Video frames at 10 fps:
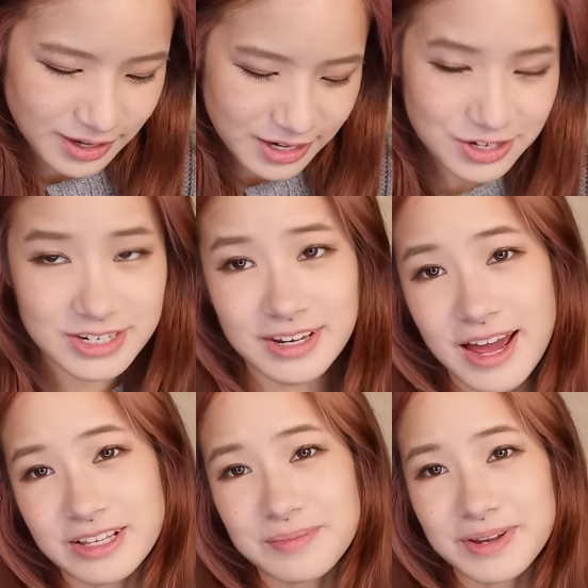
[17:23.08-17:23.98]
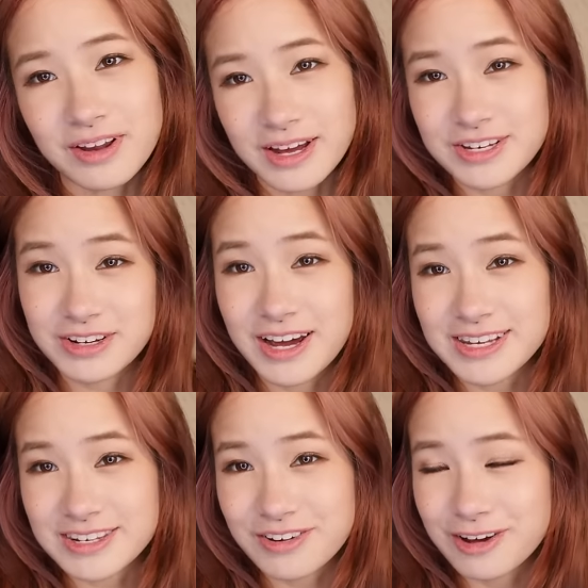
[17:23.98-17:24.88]
I used to like them a lot as you
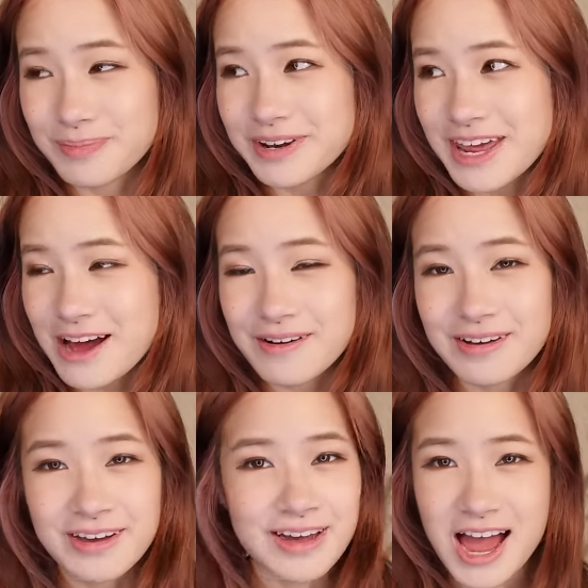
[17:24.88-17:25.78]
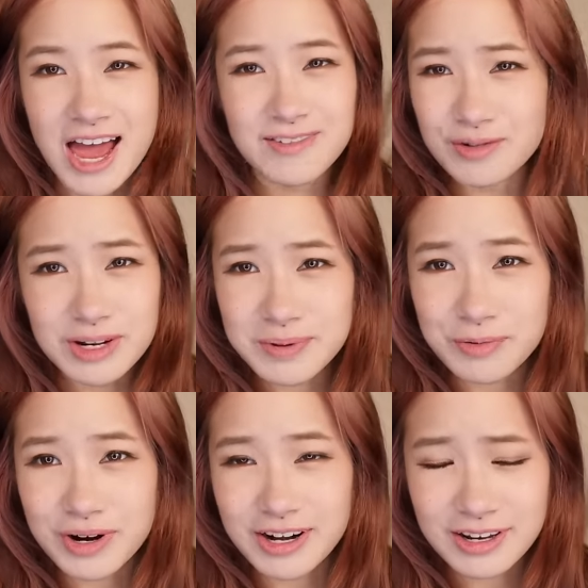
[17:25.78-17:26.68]
guys know but now I haven't really been
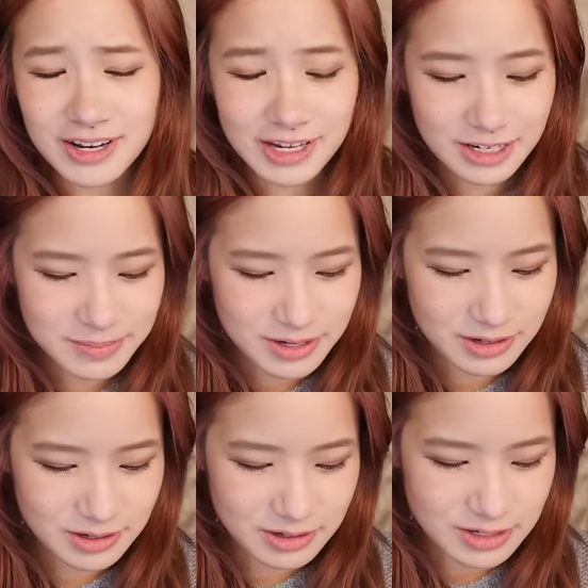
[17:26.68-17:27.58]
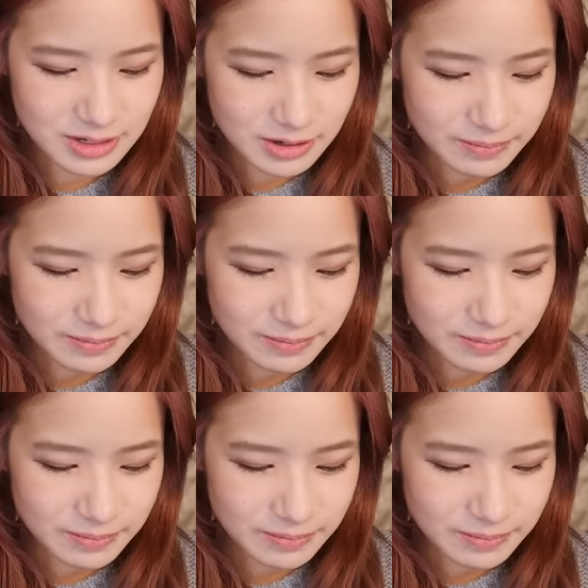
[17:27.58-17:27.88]
wearing it lately because